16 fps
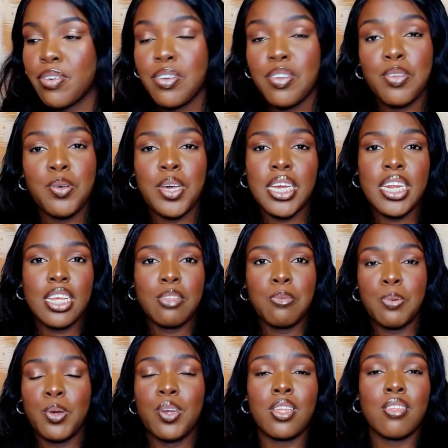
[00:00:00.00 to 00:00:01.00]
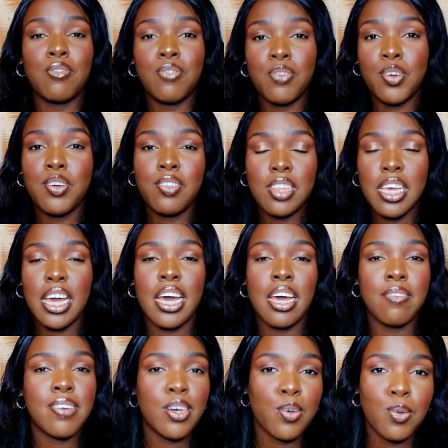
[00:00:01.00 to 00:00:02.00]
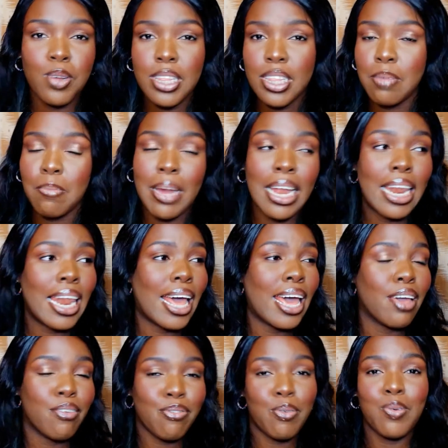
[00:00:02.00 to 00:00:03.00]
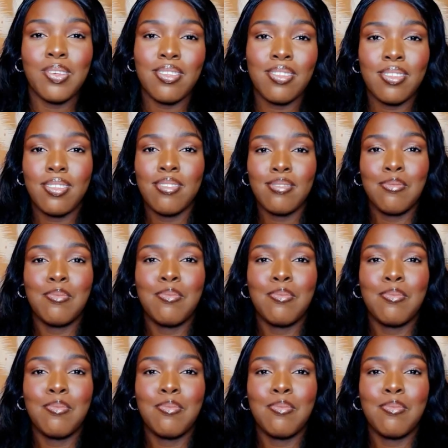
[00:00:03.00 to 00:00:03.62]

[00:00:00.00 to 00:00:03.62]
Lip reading: first cooking experience, the first thing I ever cooked in my life was